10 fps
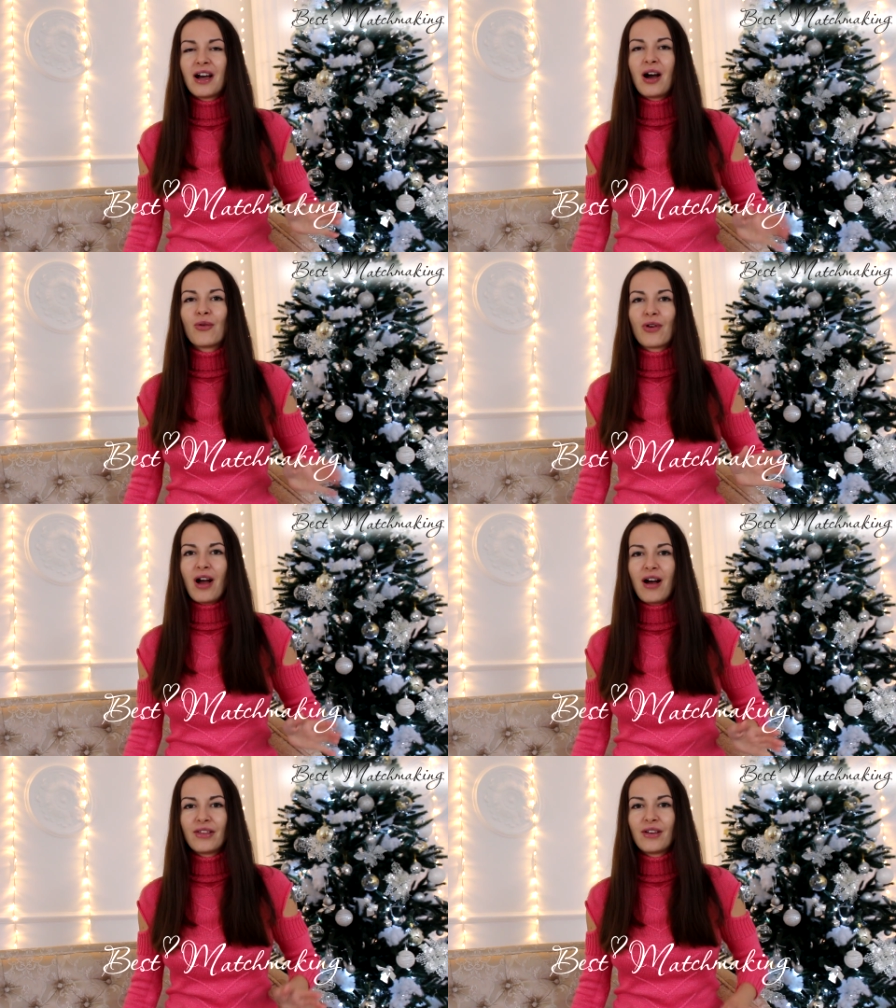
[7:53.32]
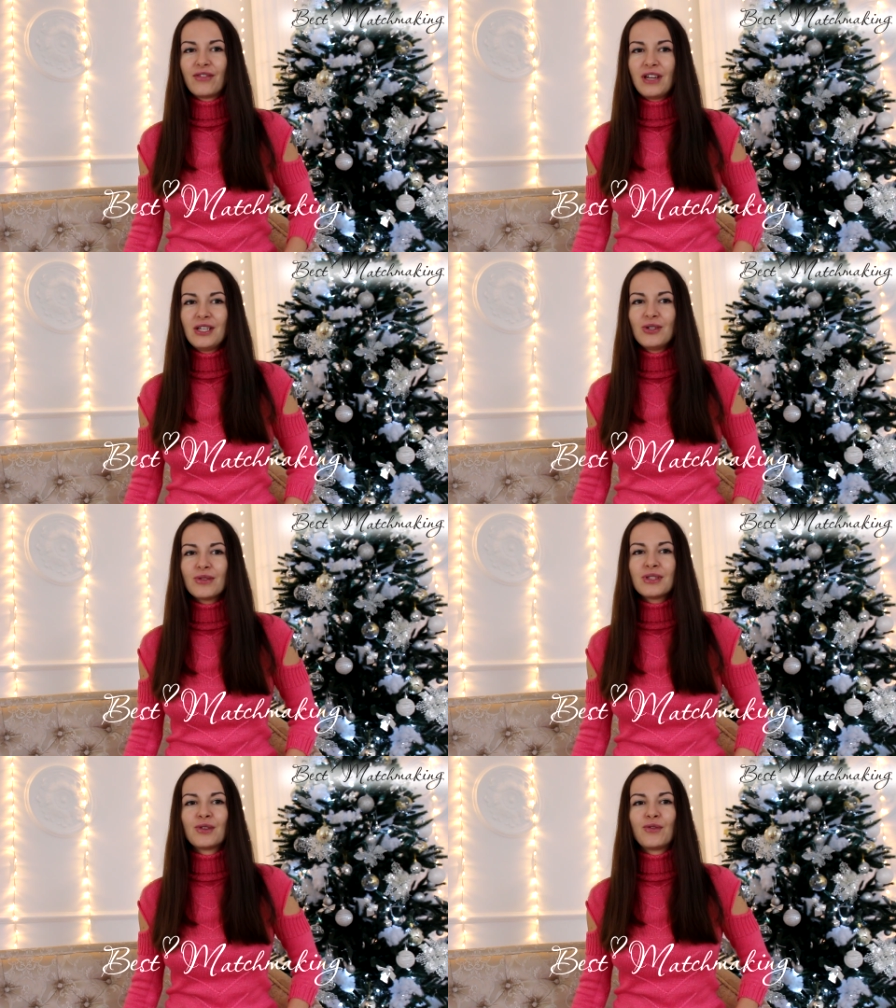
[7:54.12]
our other
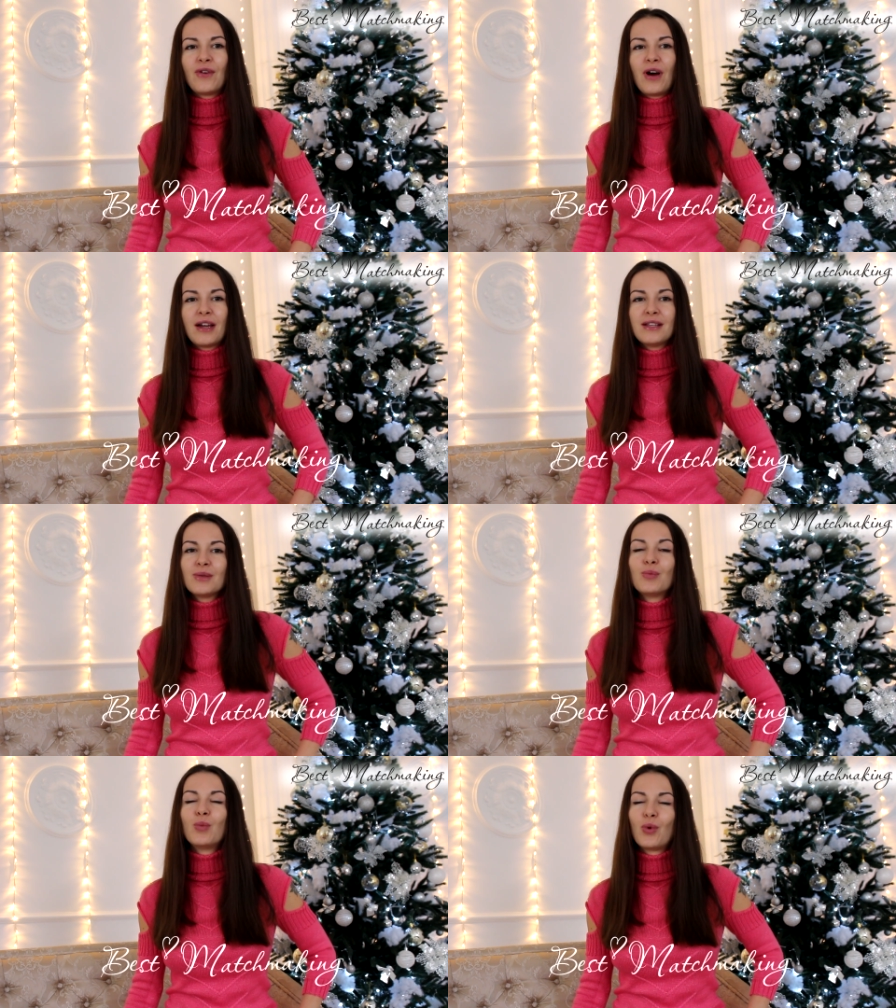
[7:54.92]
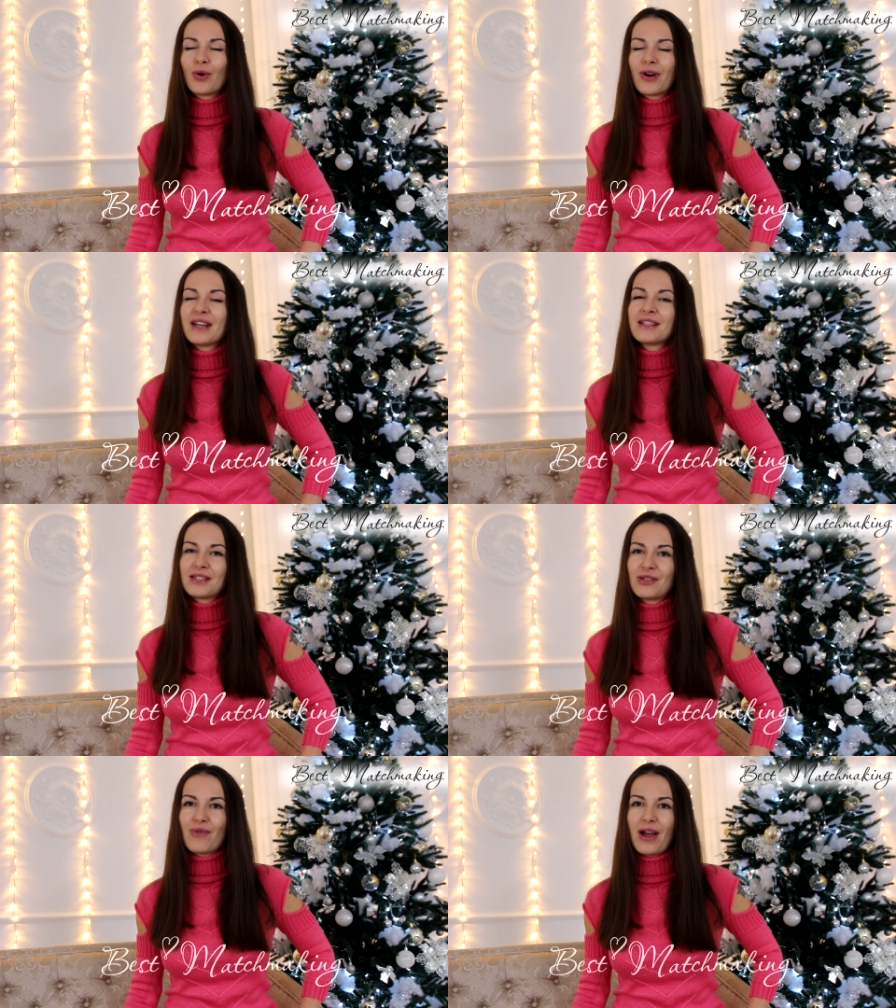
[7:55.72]
videos to find more
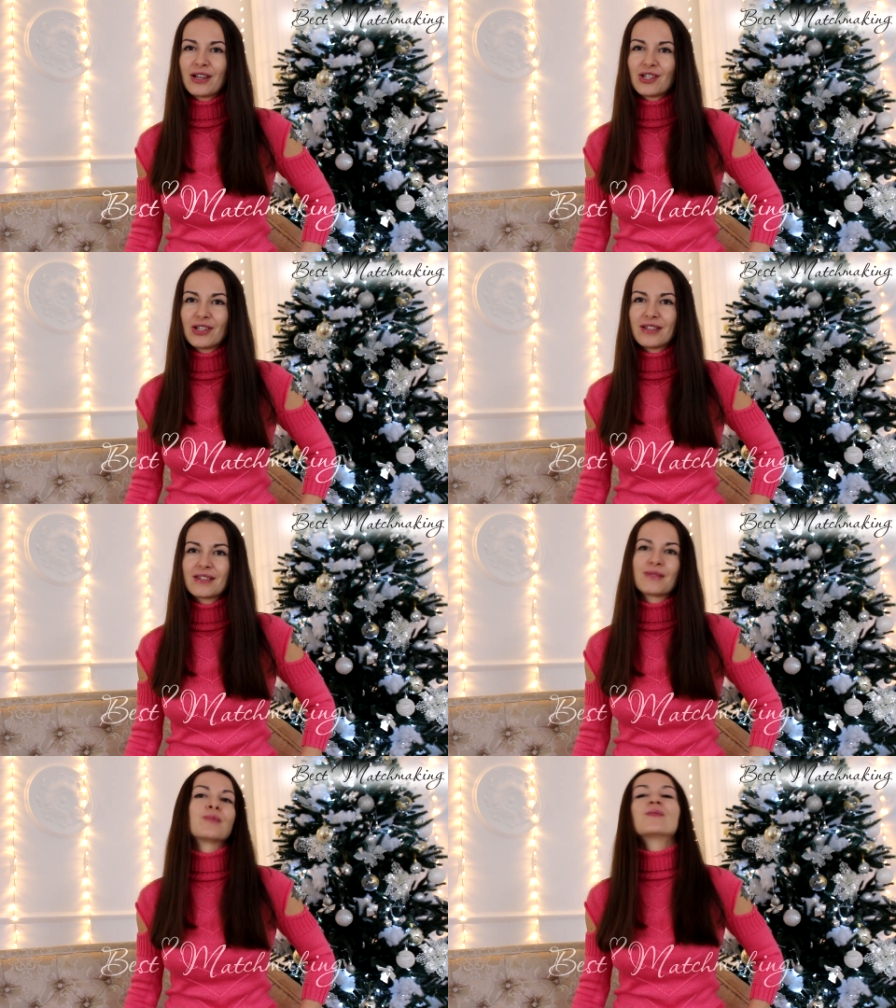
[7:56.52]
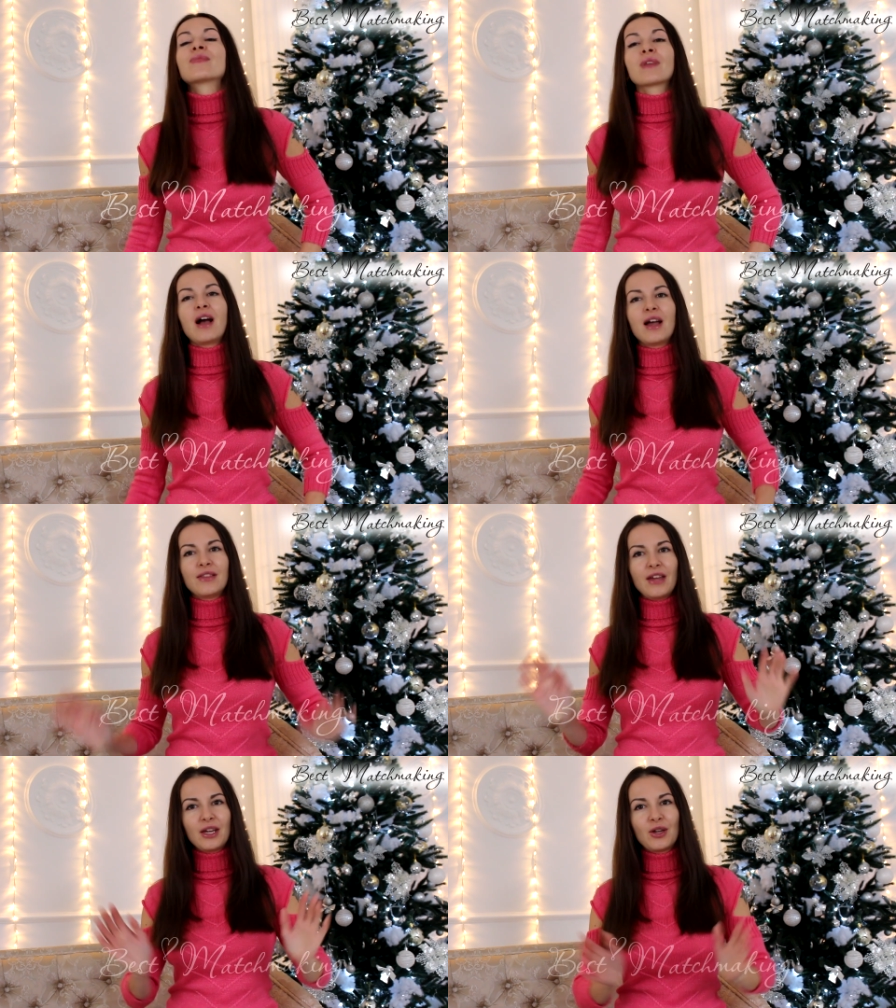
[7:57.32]
instructions. I
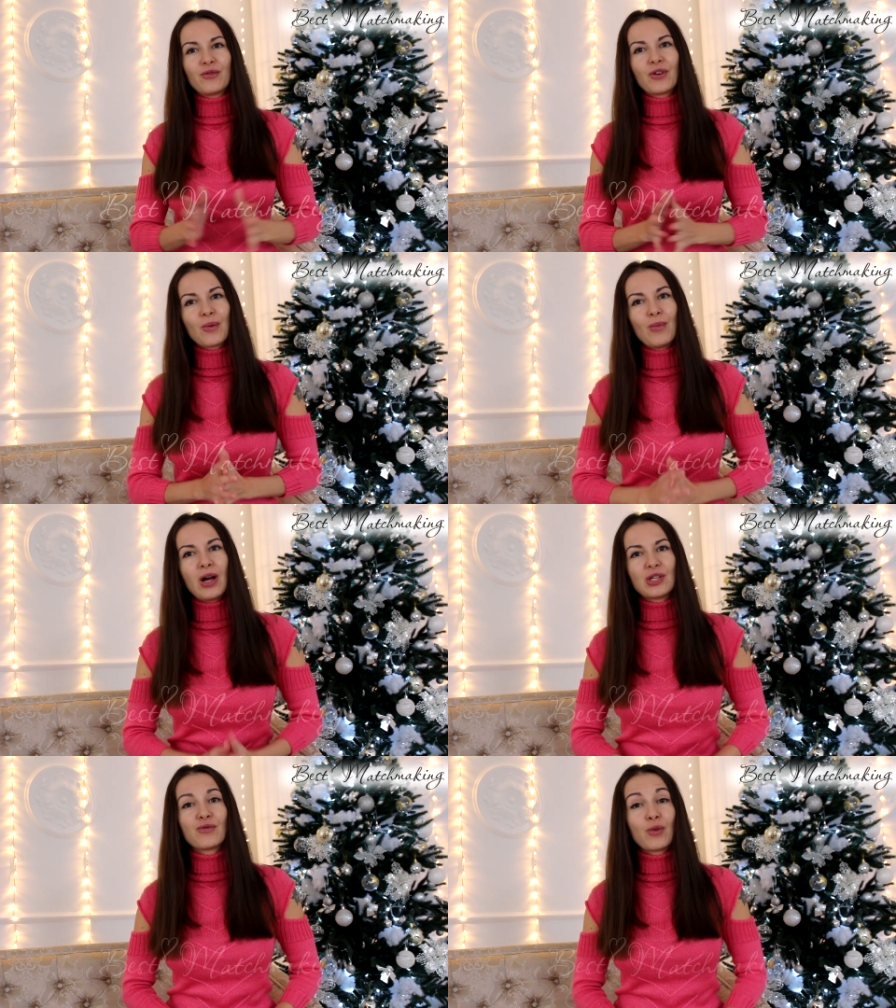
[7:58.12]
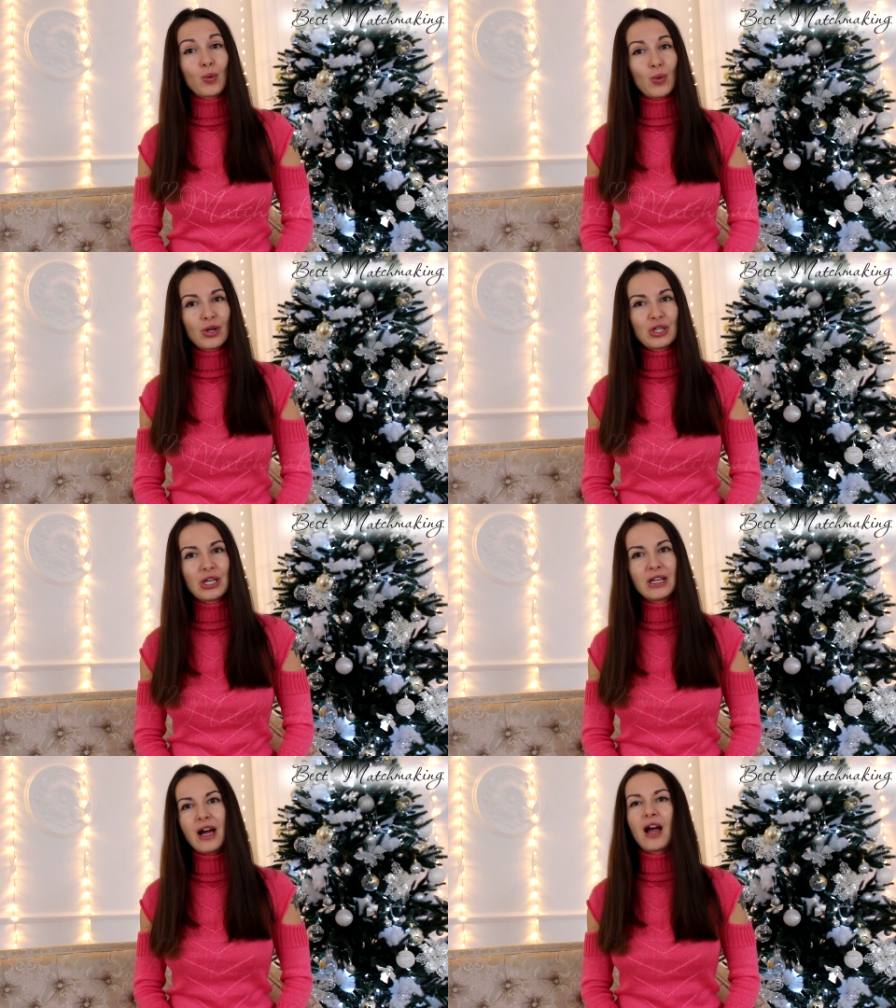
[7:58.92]
thank you very much for
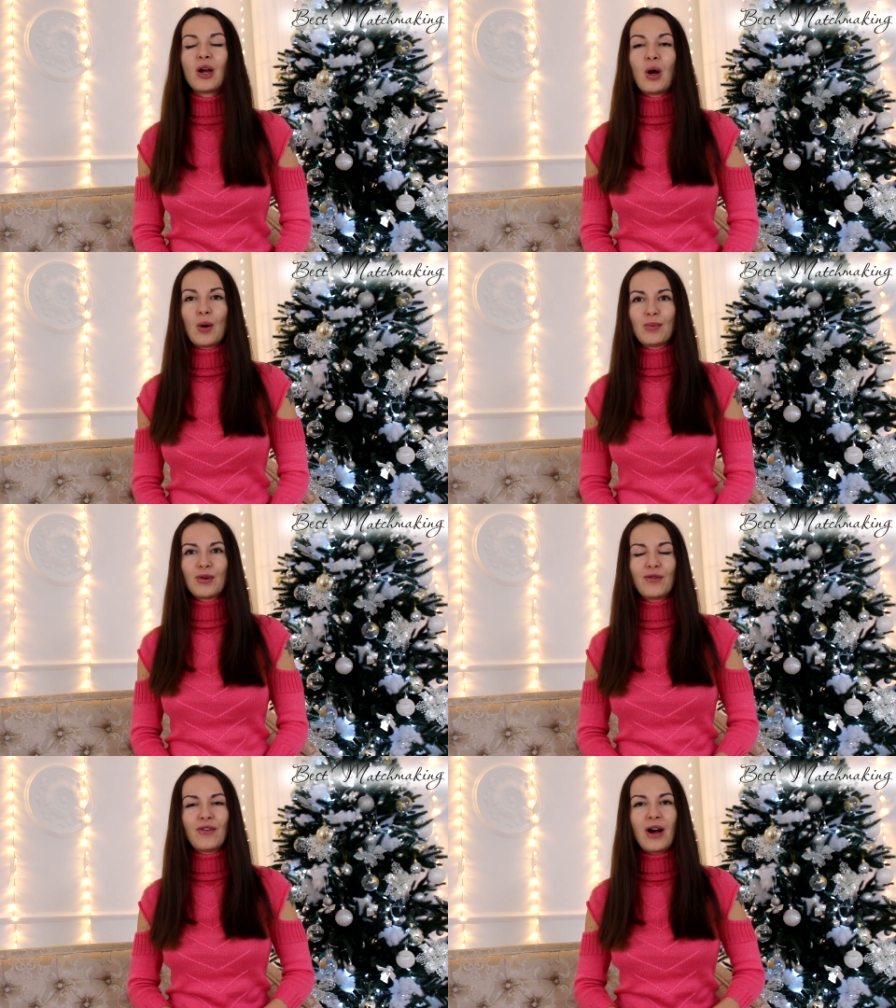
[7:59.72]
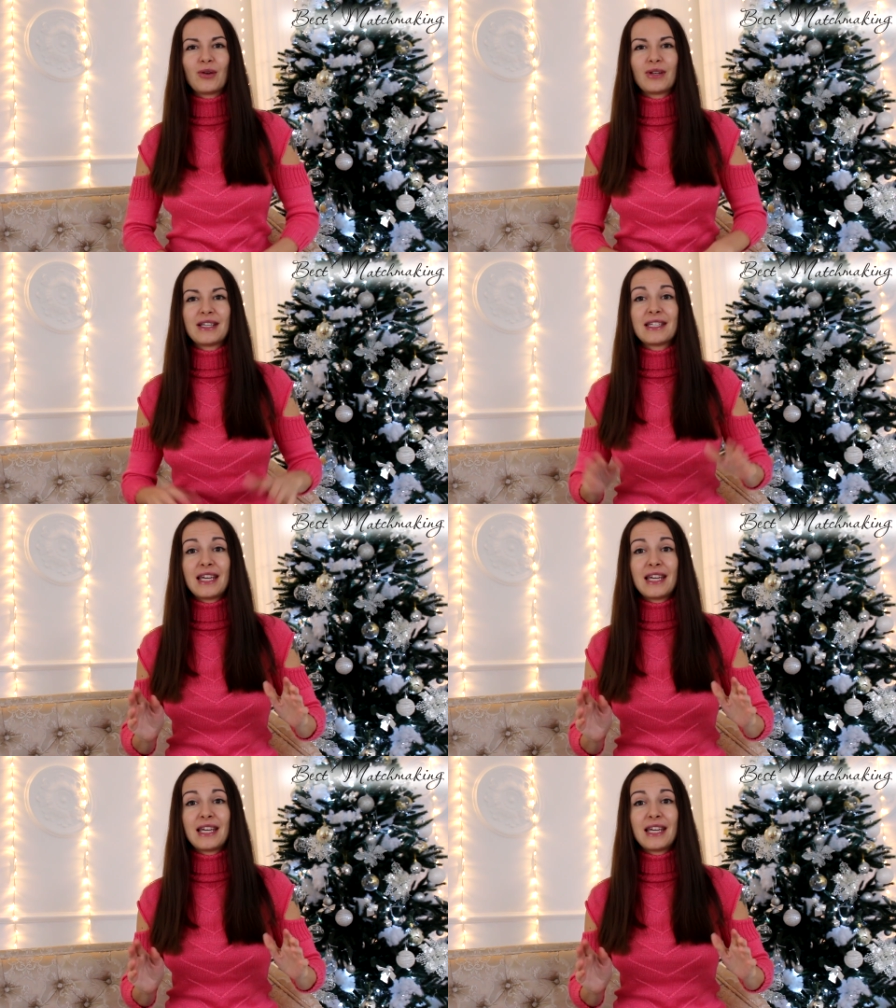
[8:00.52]
watching. I hope you found it